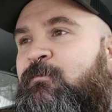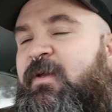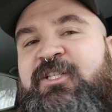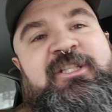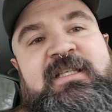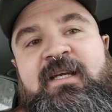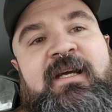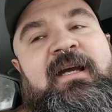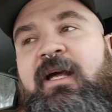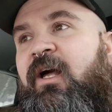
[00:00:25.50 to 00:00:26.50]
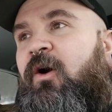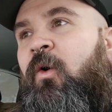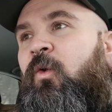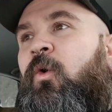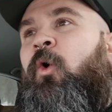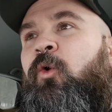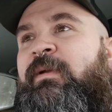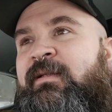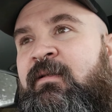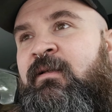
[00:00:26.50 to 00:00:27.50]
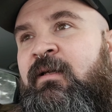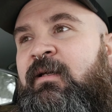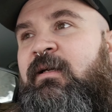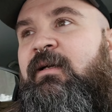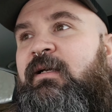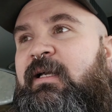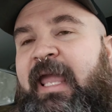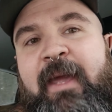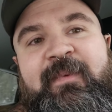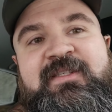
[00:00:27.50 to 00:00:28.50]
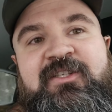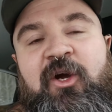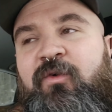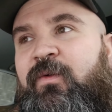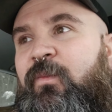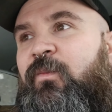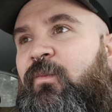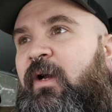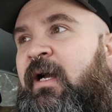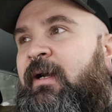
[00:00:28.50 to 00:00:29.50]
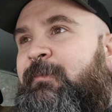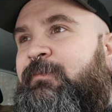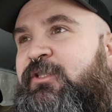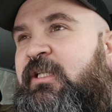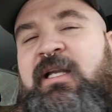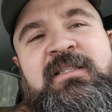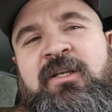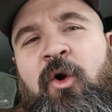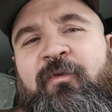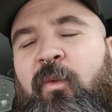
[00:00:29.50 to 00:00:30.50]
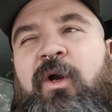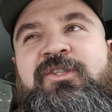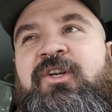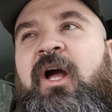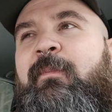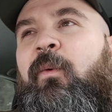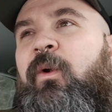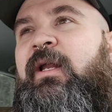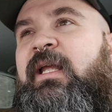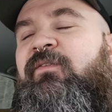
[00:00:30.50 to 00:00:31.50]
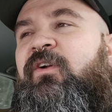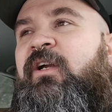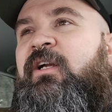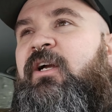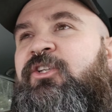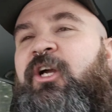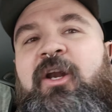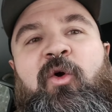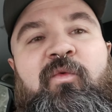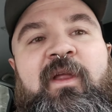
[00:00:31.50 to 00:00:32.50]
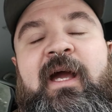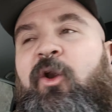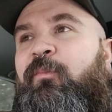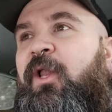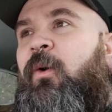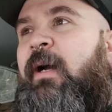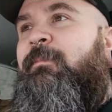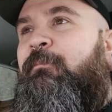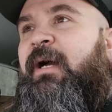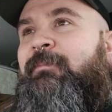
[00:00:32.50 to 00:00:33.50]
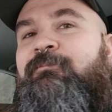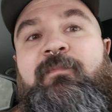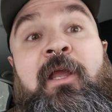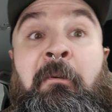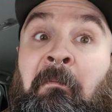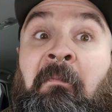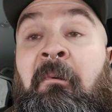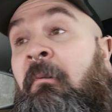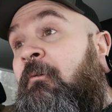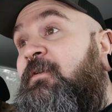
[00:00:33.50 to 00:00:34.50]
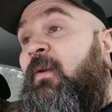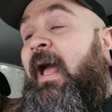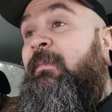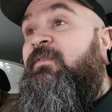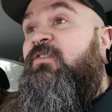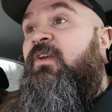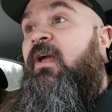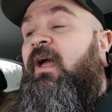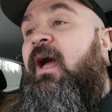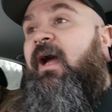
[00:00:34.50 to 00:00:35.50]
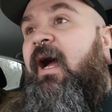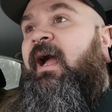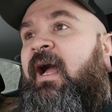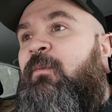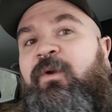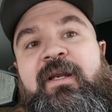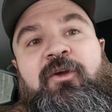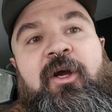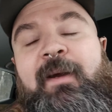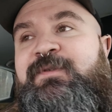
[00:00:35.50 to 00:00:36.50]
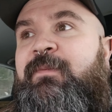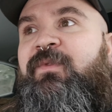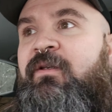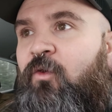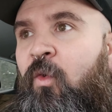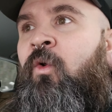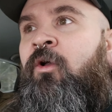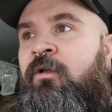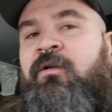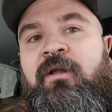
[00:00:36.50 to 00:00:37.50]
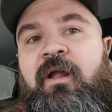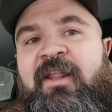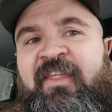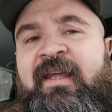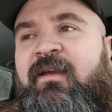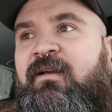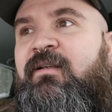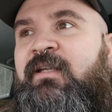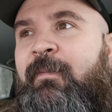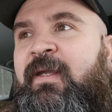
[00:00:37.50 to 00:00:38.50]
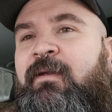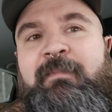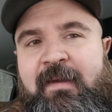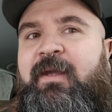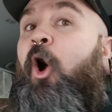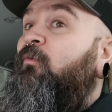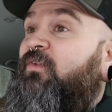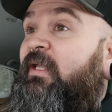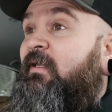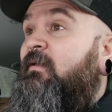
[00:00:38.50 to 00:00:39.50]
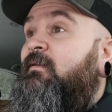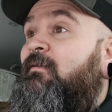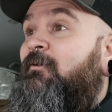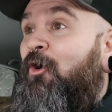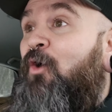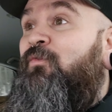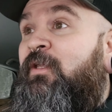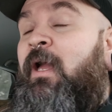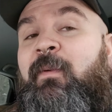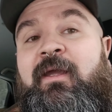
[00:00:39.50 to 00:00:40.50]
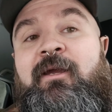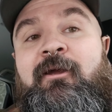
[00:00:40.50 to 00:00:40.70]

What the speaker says: It's just a old Coleman camping stove. She doesn't know if it works or not, but we're gonna give her a shot. Hopefully I don't blow up, but see what happens. We're gonna cook up something cool, I think. Yummy? Maybe, hopefully yummy.